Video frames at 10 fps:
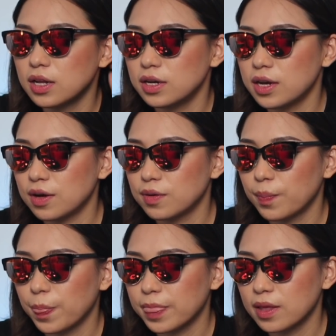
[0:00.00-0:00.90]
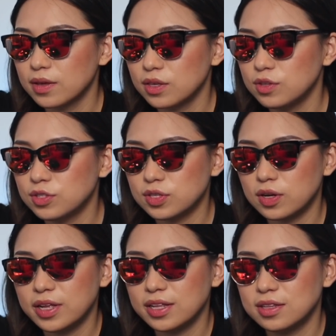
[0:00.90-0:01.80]
No, you
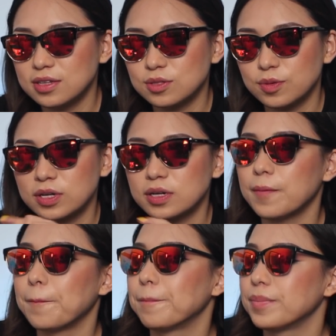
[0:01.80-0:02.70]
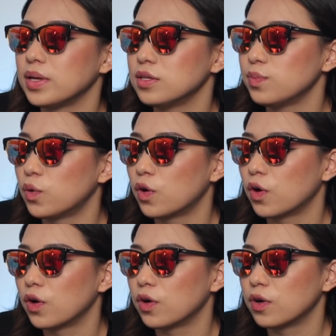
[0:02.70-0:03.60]
saw that this one is
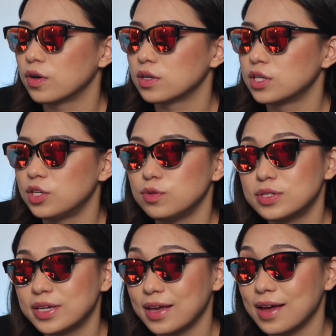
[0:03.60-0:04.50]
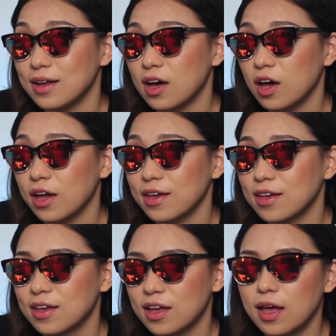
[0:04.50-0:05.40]
more cute cat eye,
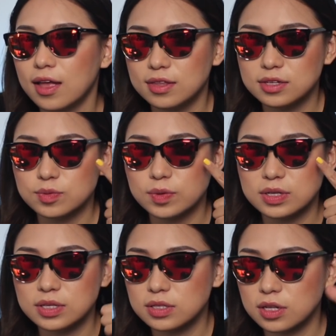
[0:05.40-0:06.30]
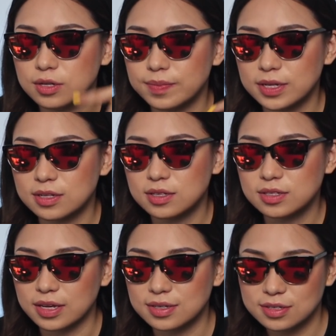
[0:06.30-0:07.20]
and this one is a little bit
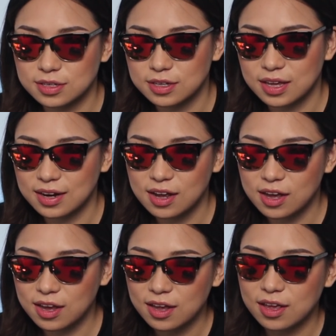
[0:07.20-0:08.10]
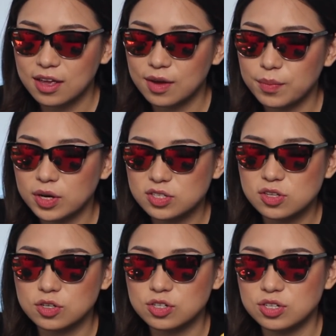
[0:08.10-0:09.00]
sexy cat eye, but it's
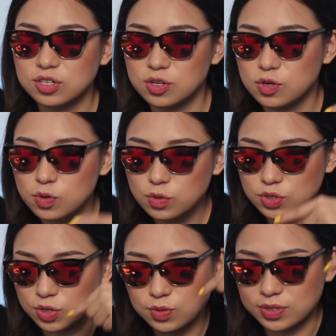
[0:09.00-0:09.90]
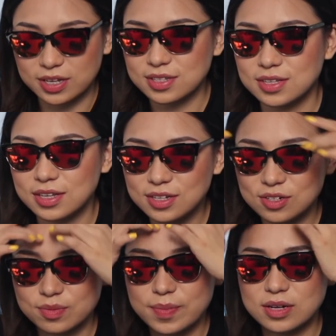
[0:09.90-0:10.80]
not too sexy,
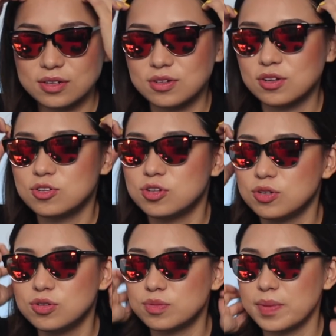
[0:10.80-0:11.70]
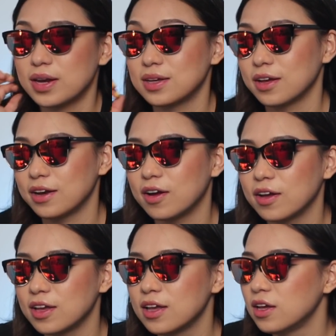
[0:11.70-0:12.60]
dramatic, not too dramatic cat eye.